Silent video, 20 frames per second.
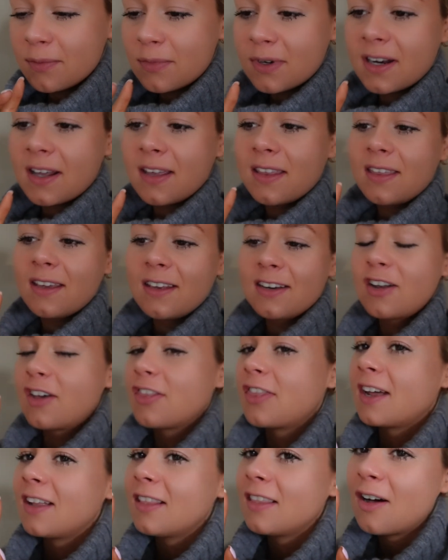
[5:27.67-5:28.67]
but I think
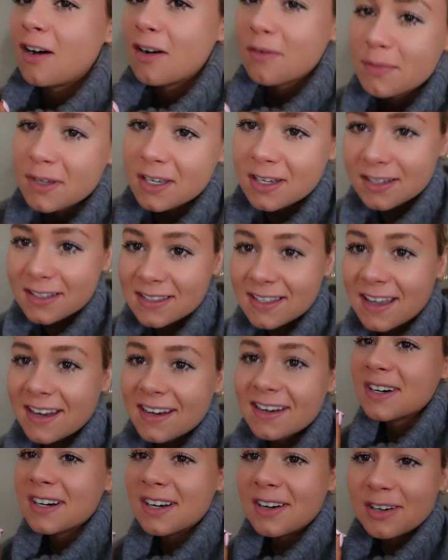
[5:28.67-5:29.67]
not that long because
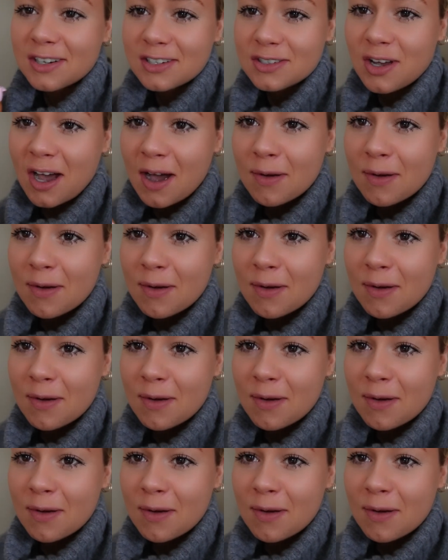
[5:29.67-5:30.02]
then we're going to